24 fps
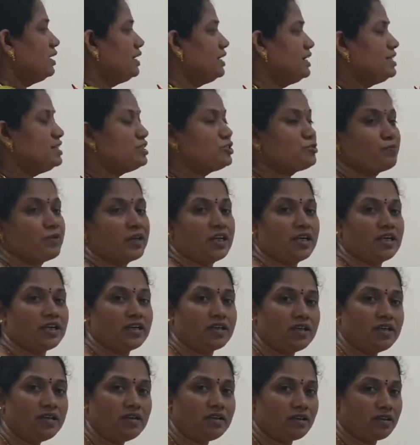
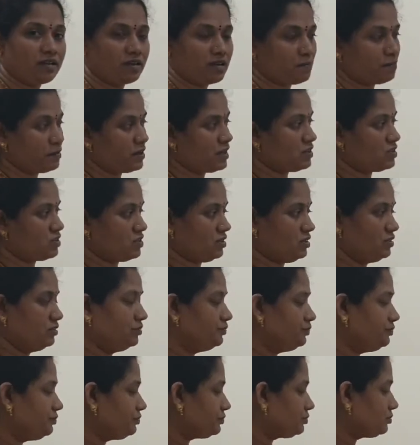inspiratory capacity.
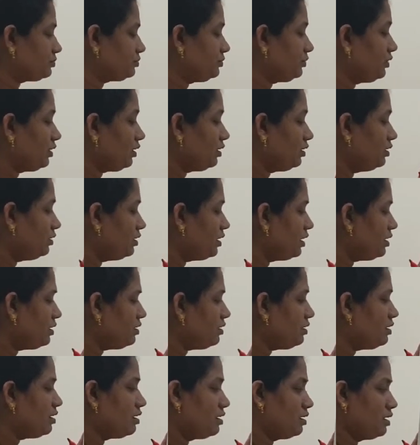Then